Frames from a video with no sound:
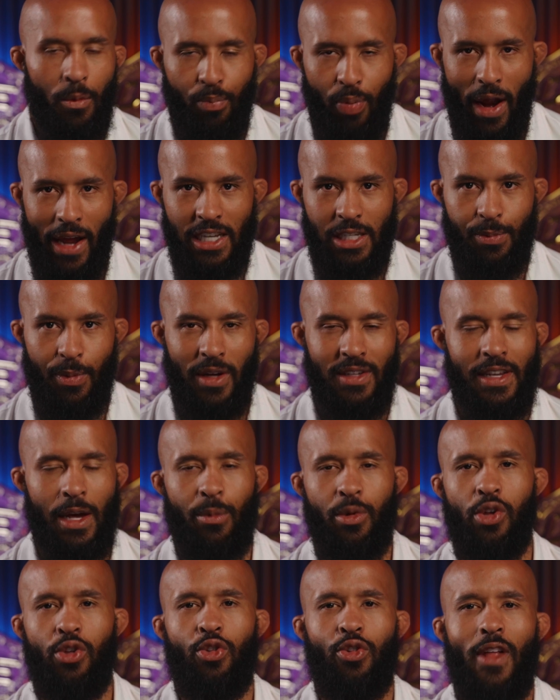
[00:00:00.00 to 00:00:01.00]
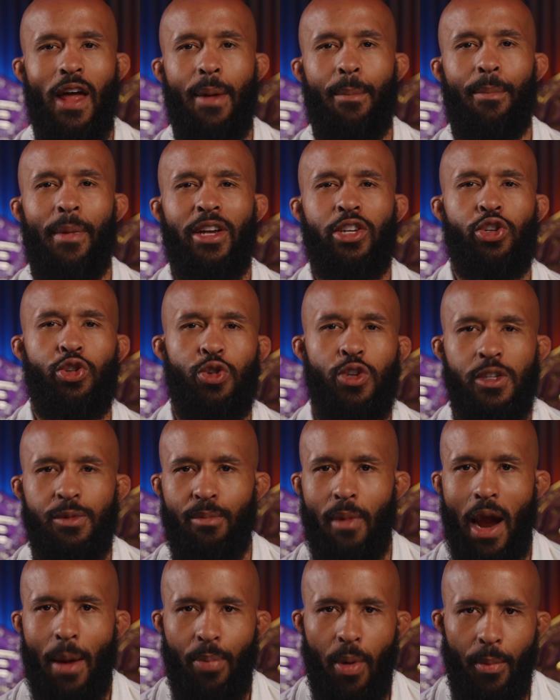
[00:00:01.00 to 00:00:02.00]
Prize Picks, and when you do that, make sure you use
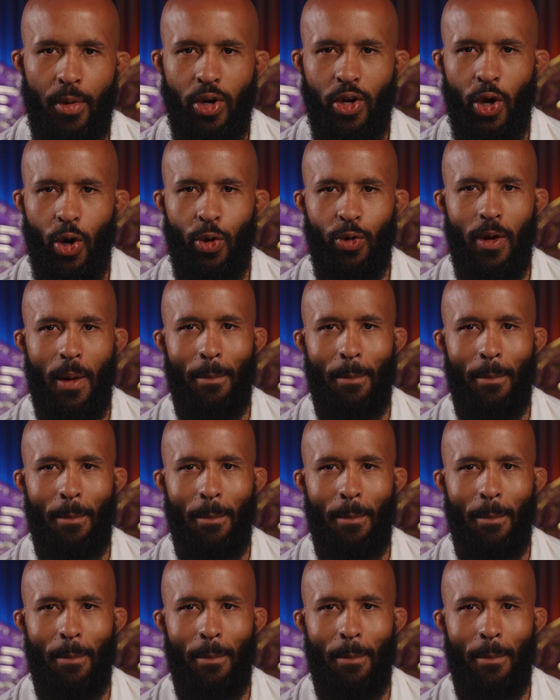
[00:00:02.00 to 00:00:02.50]
my promo code